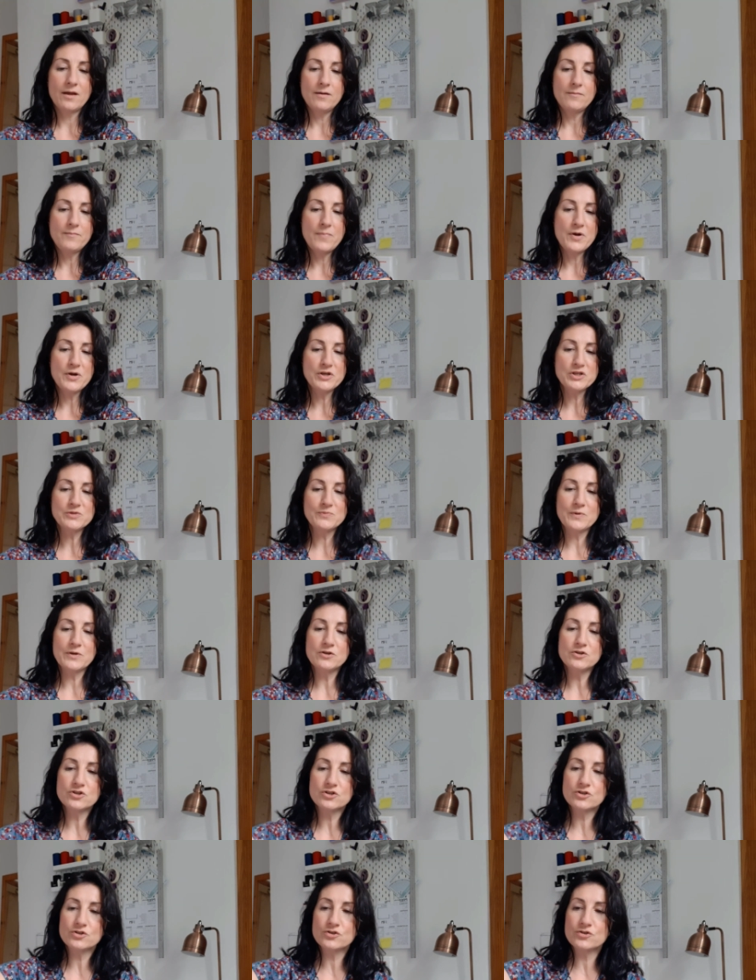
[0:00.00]
My husband
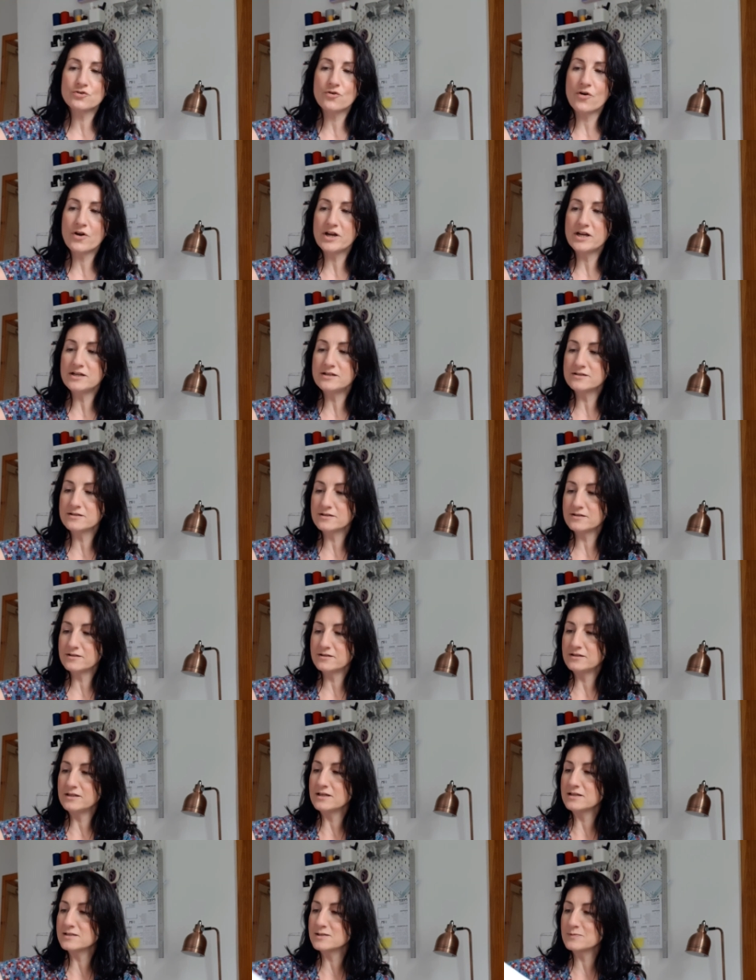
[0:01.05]
tried
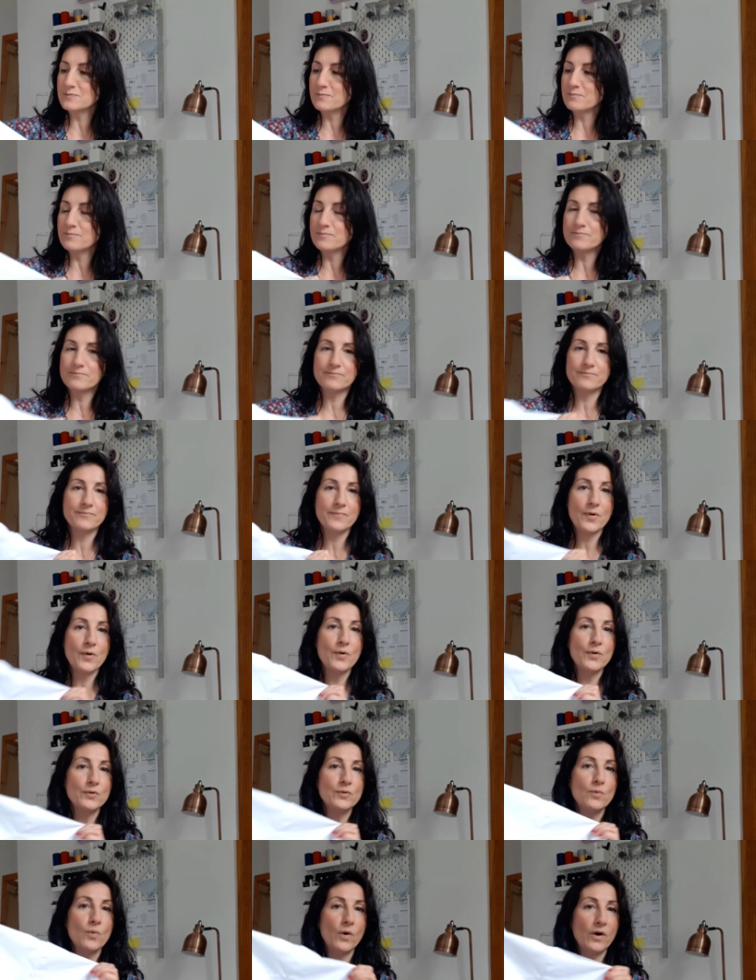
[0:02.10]
this
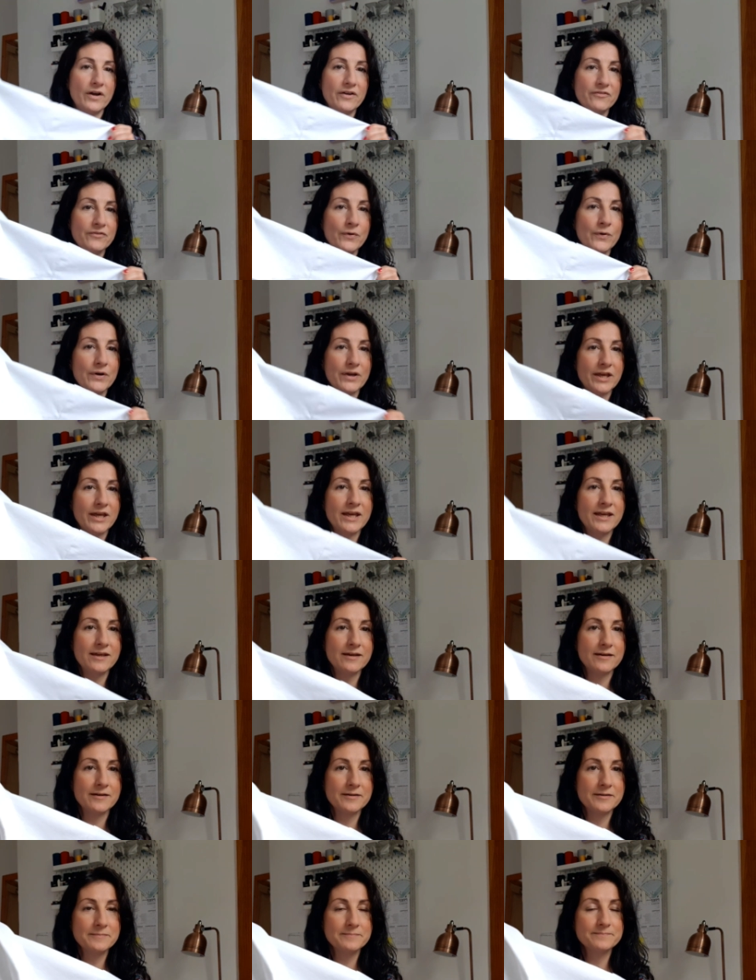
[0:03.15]
on what I've got
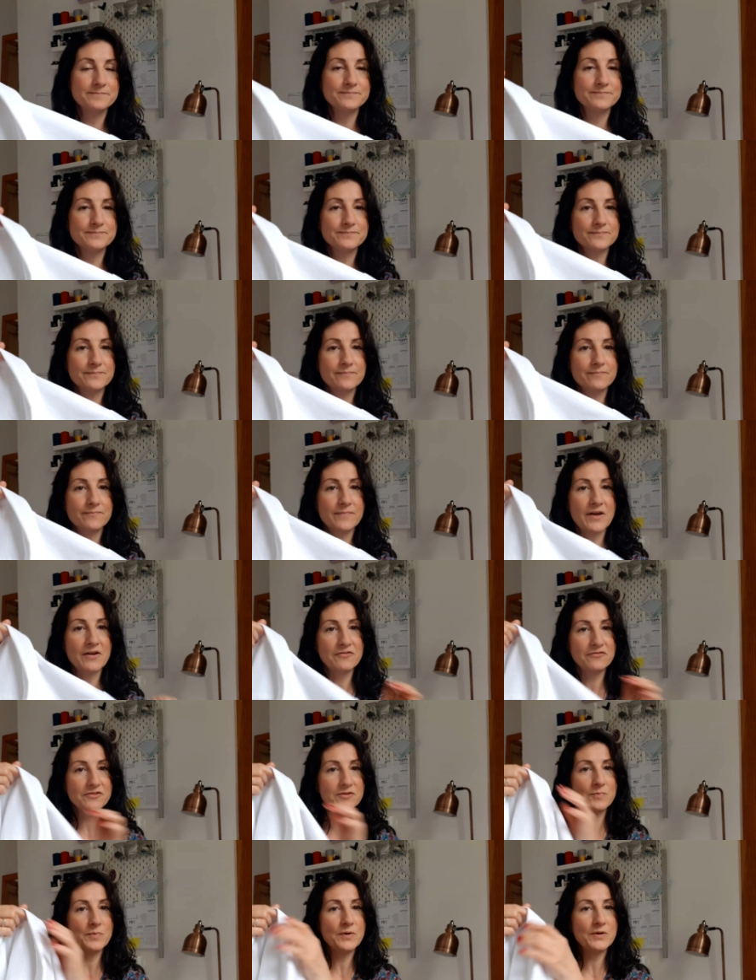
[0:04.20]
here
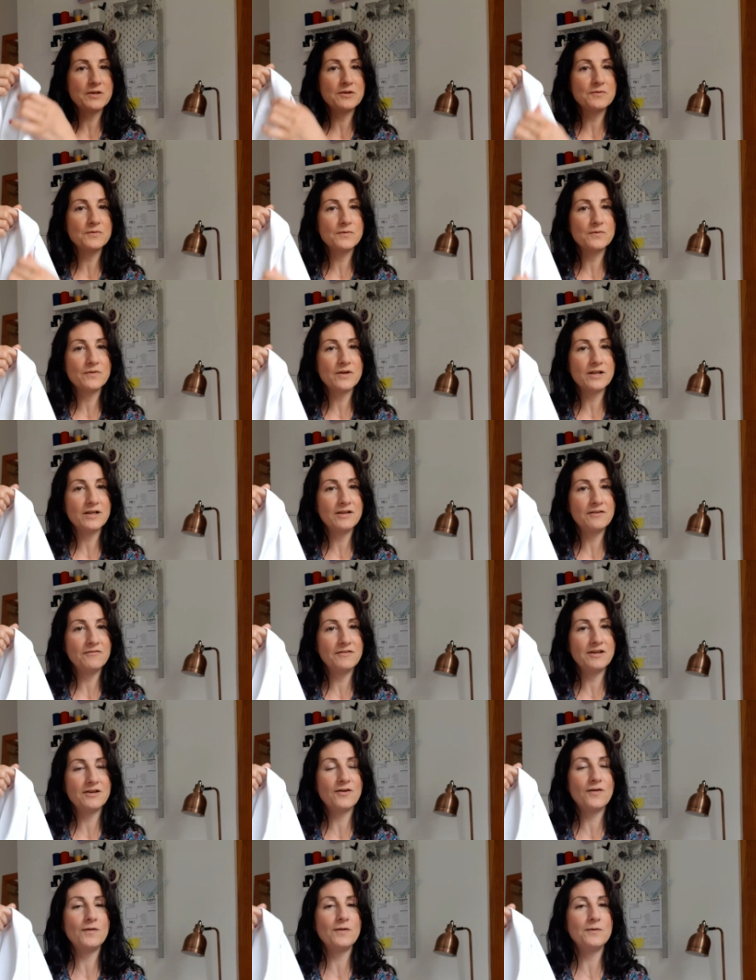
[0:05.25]
after putting all that lovely
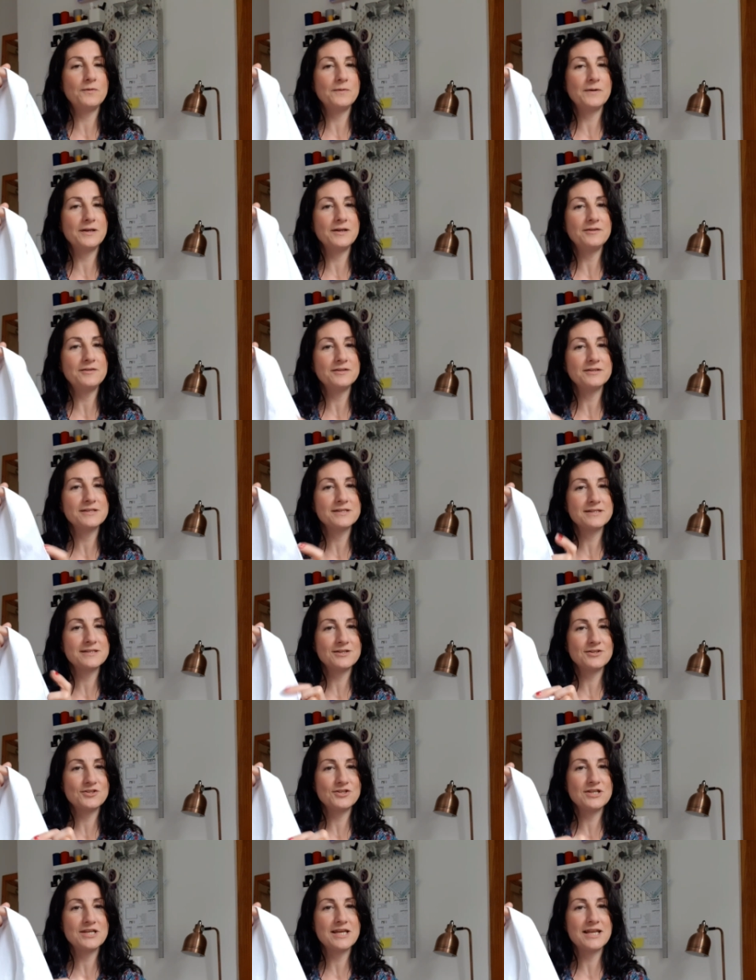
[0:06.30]
collar in and
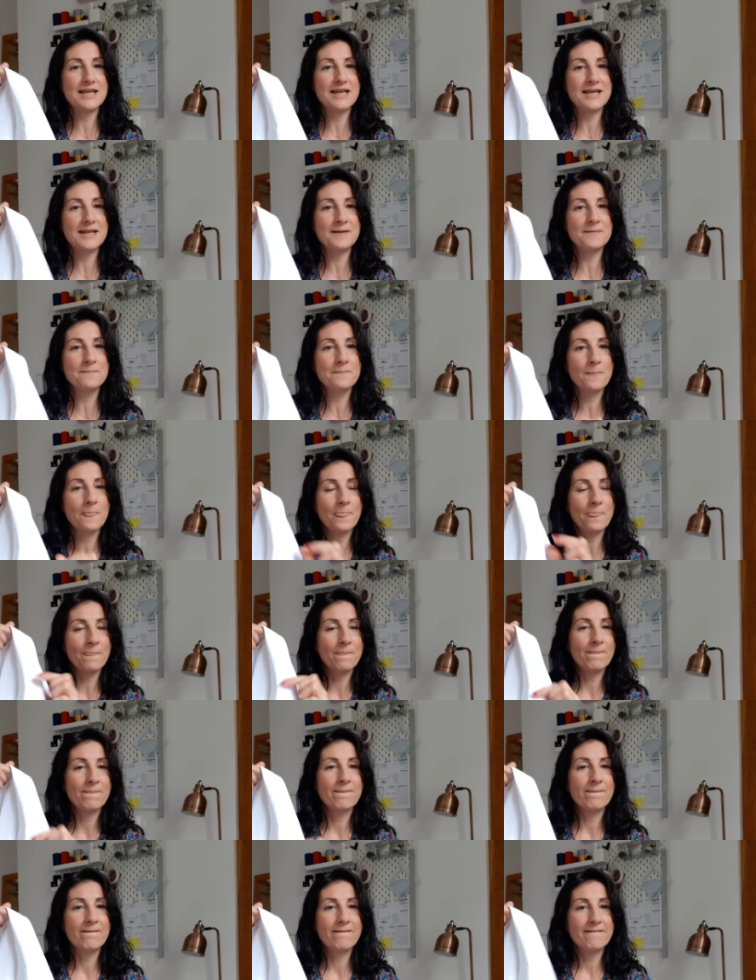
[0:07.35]
stitching it in.
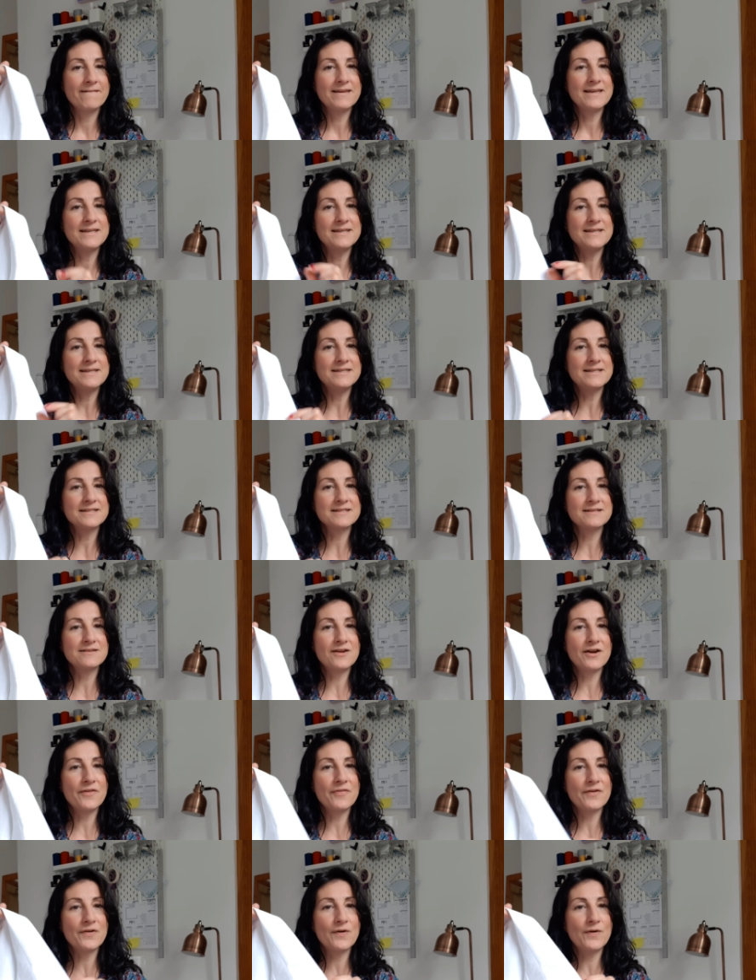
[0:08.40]
He doesn't
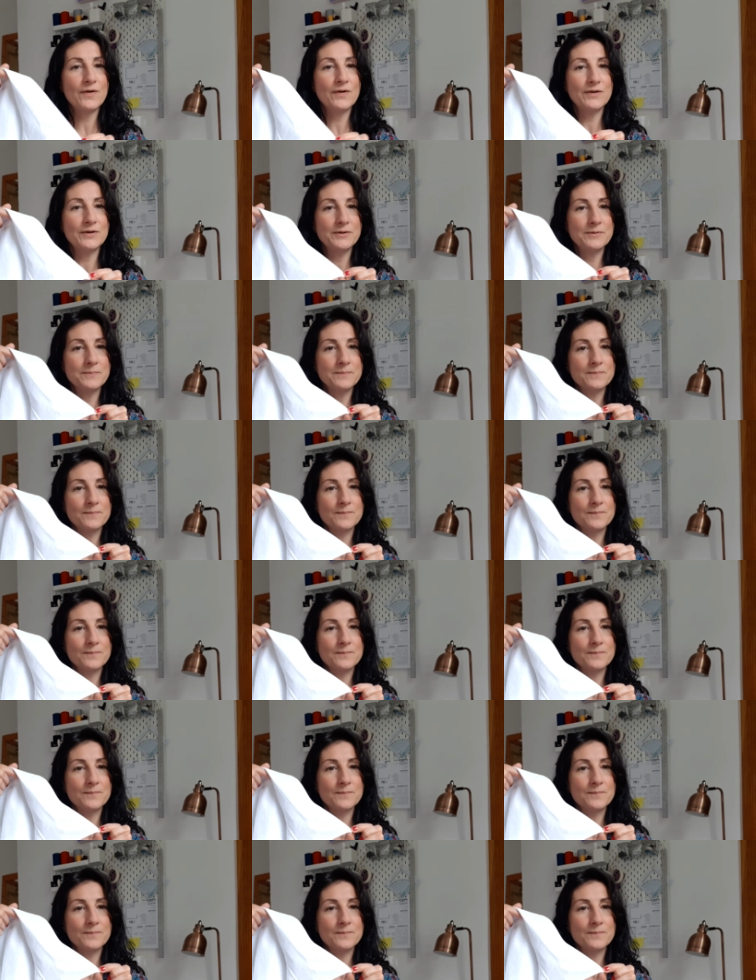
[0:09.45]
like the collar.